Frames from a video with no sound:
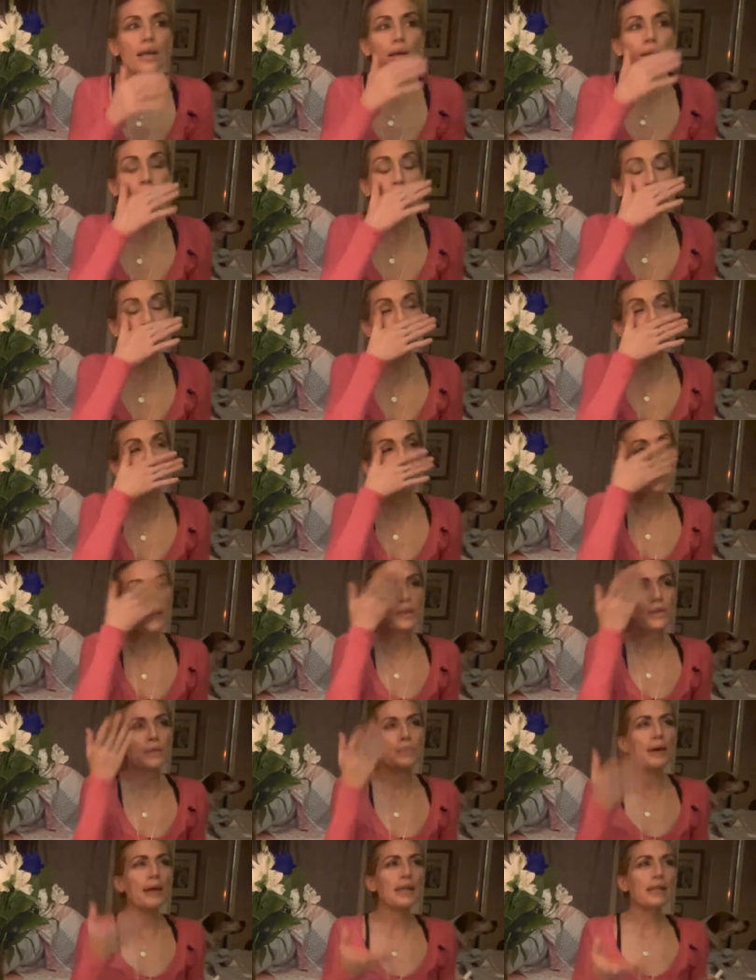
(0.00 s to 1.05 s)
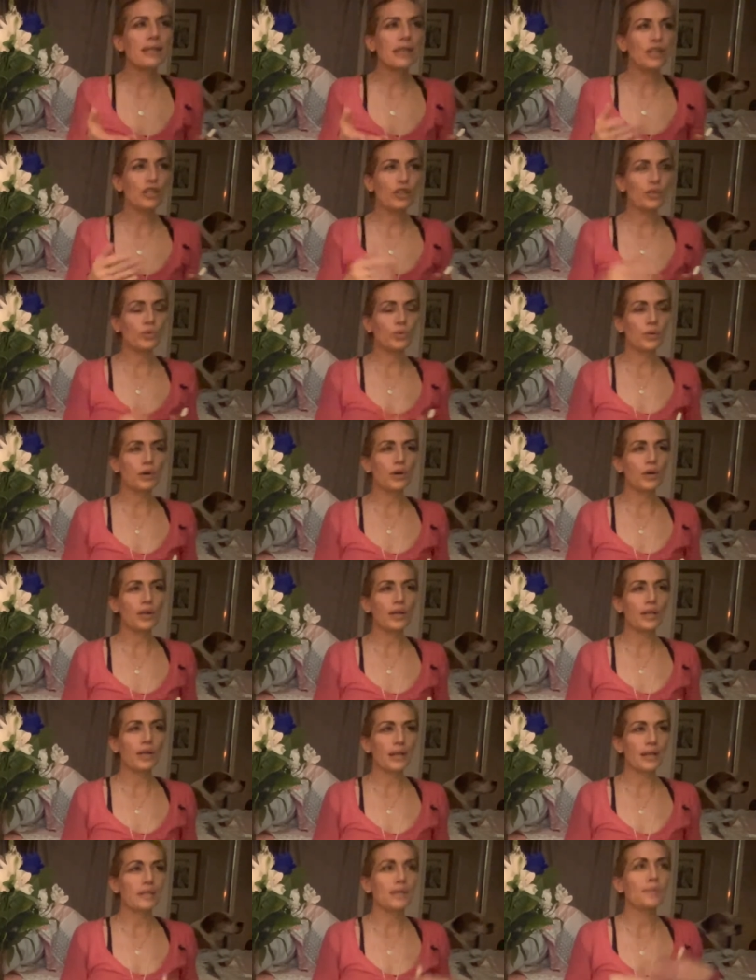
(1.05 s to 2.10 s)
because the meditations would go
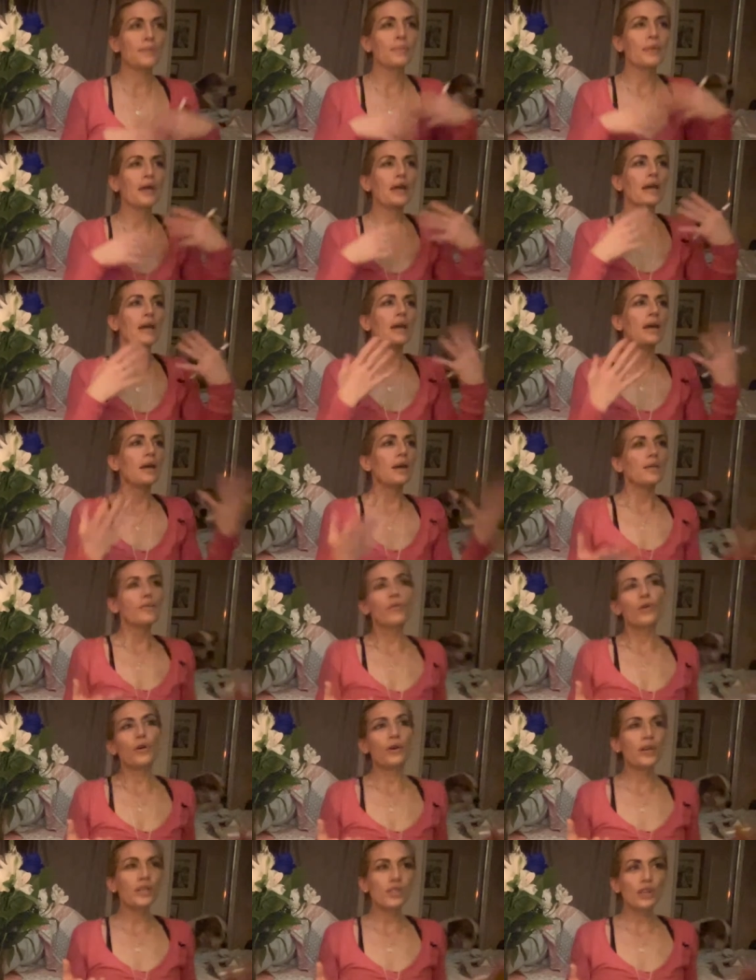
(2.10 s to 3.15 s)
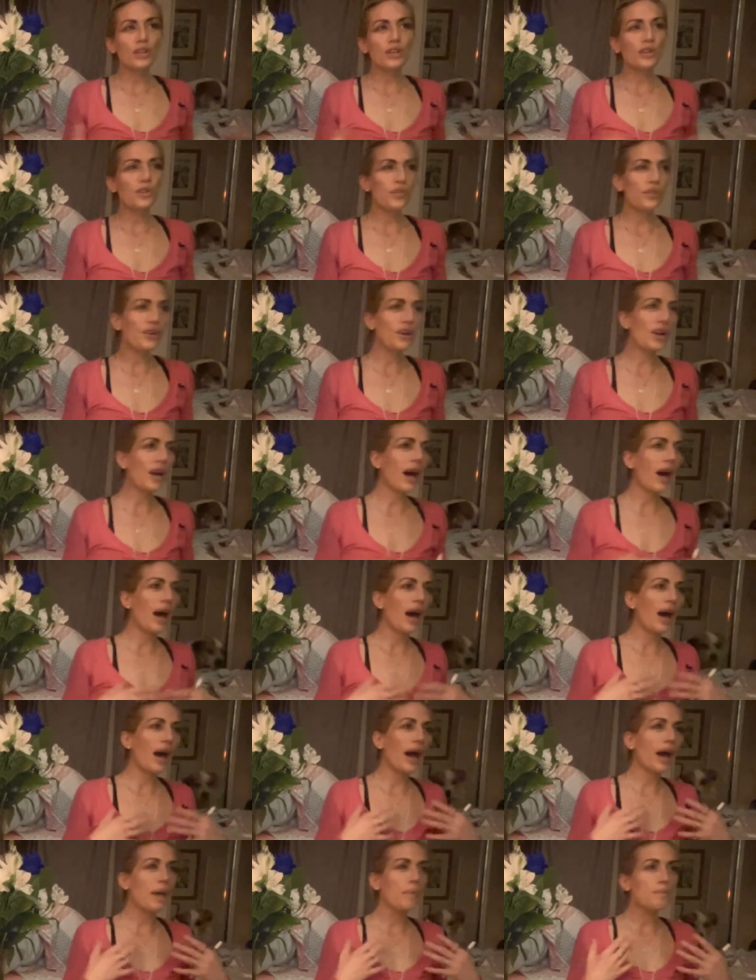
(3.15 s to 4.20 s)
like this: focus on your third
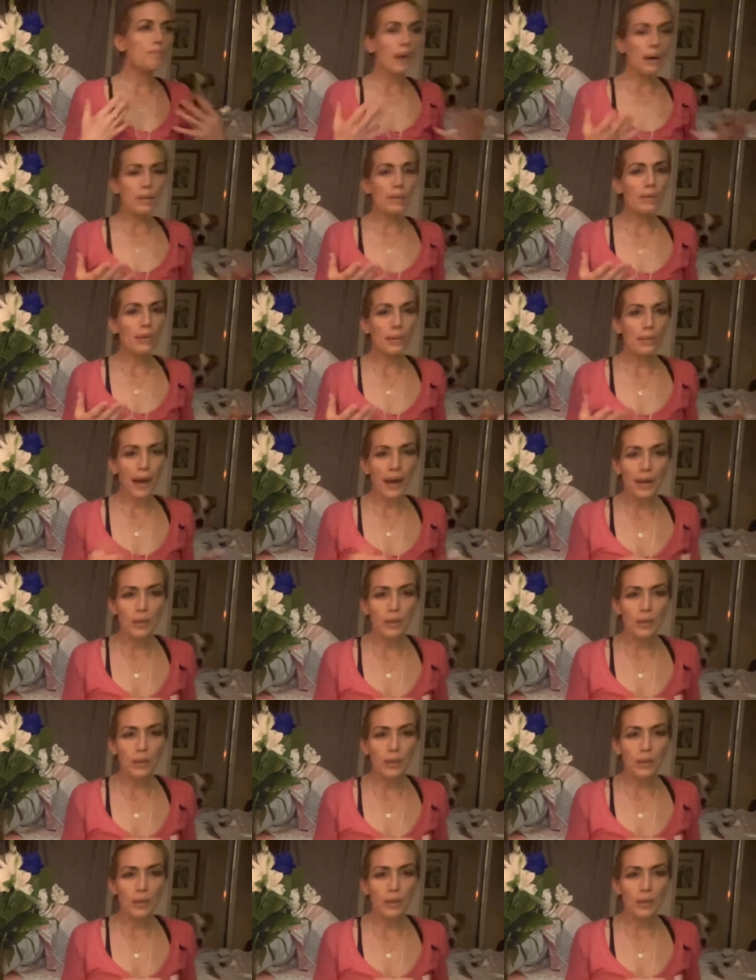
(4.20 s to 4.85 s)
eye, blah blah blah blah.